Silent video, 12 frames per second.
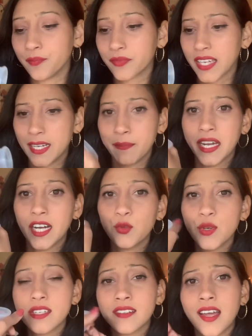it may get
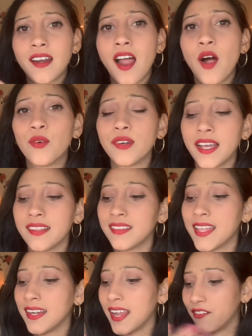twist around and
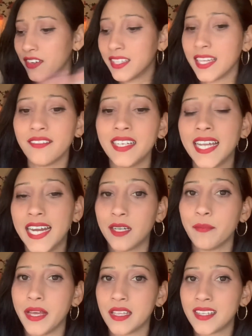then everything will get
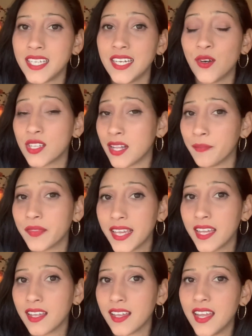messy or something.